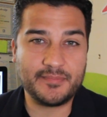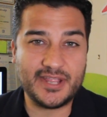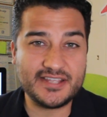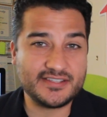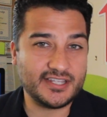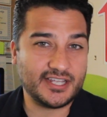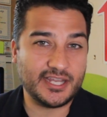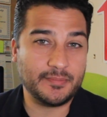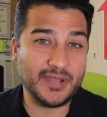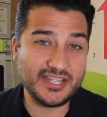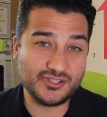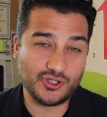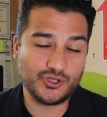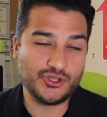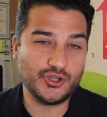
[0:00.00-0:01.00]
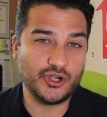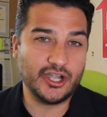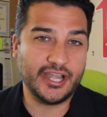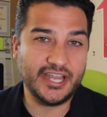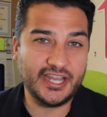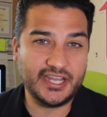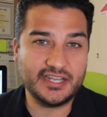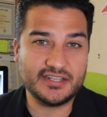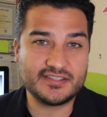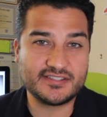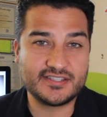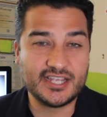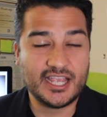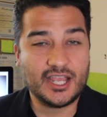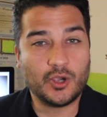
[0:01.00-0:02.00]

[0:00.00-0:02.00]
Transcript: basically based on your needs,